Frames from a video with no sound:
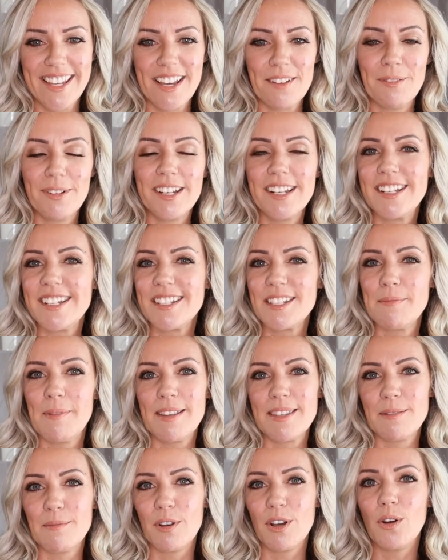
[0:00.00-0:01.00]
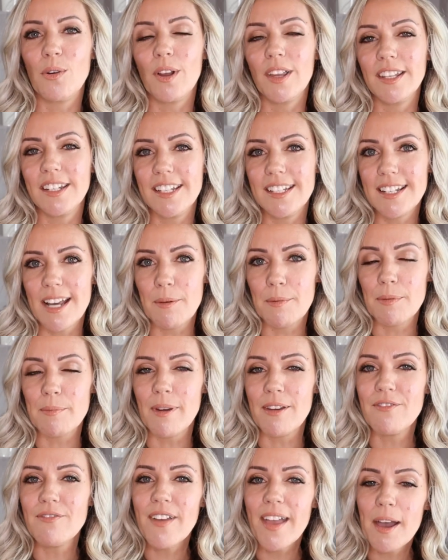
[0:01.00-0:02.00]
I wanted to spend some good quality time with
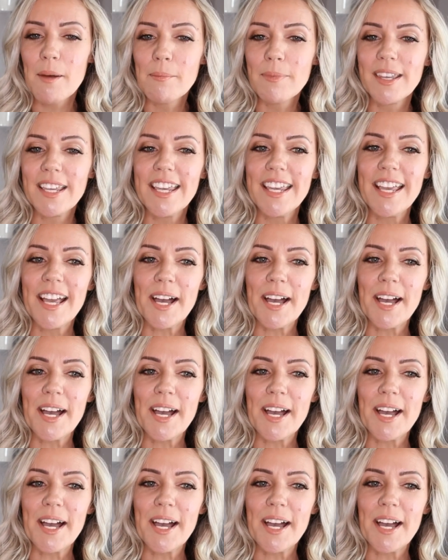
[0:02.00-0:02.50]
my family.